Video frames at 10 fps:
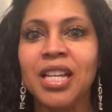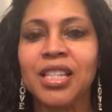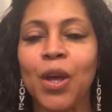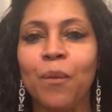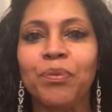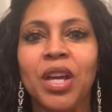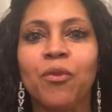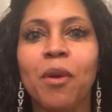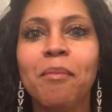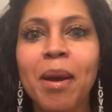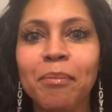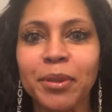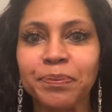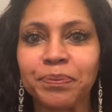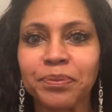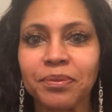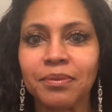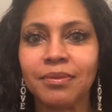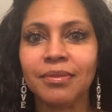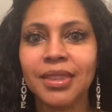So remember,
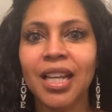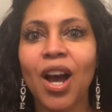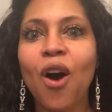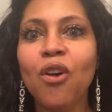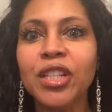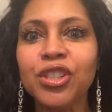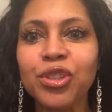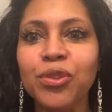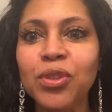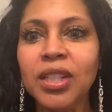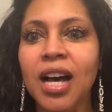only true